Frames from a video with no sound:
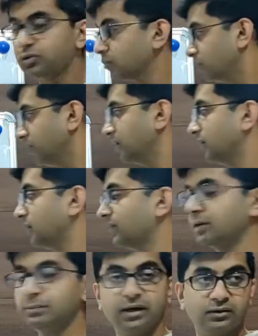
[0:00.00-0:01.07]
So 300
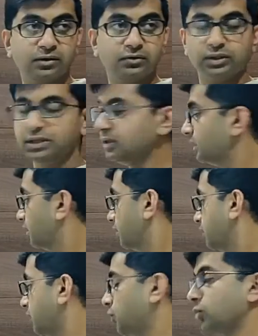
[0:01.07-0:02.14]
divided by 100, 3
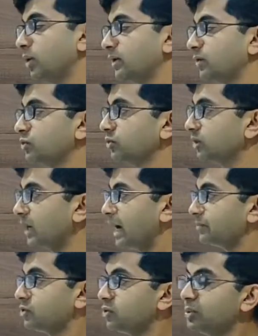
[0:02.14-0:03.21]
into 100. So the
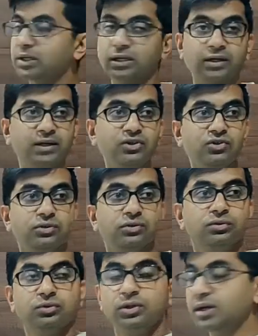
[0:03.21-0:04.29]
absolute return is
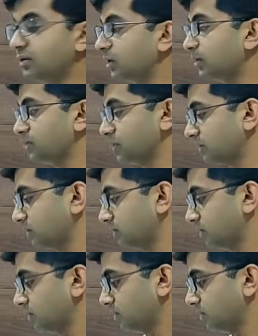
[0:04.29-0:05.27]
300%.